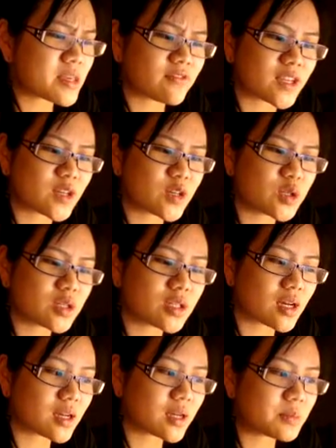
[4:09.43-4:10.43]
If I
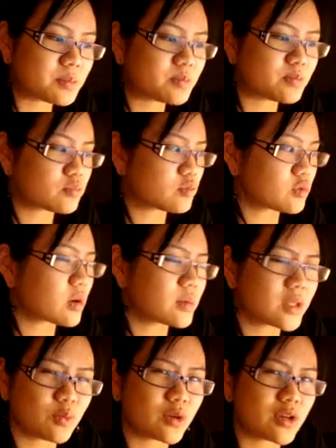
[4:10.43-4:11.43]
could, I
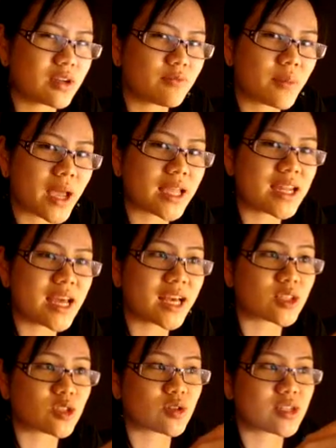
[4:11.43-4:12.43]
probably wouldn't have paid
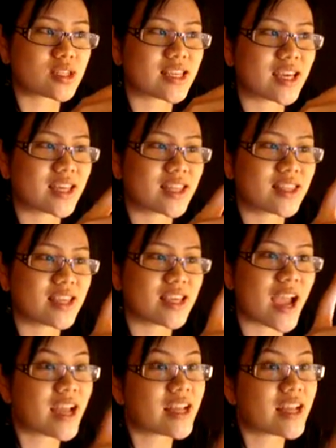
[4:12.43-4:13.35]
extra to get the